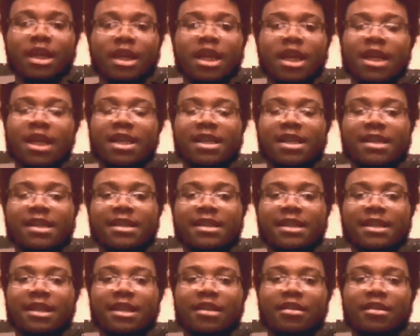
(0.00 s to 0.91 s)
Because,
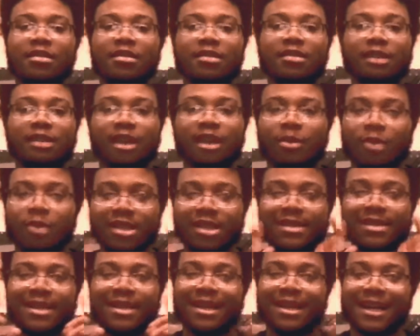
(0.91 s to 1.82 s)
you get one
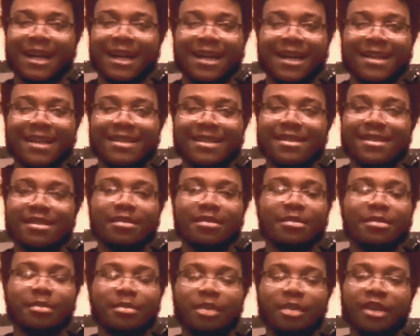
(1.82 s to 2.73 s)
set of eyes,
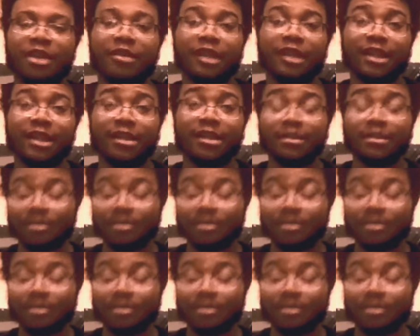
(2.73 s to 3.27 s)
period.